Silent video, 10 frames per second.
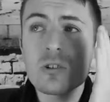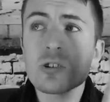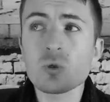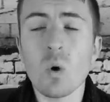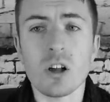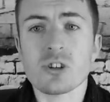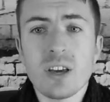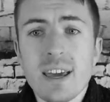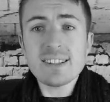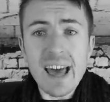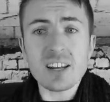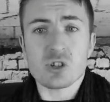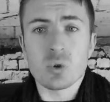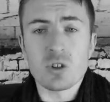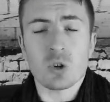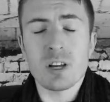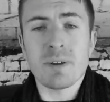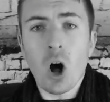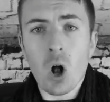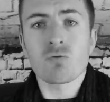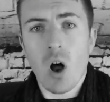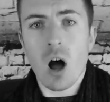Oh, just watch. His attitude is going to be all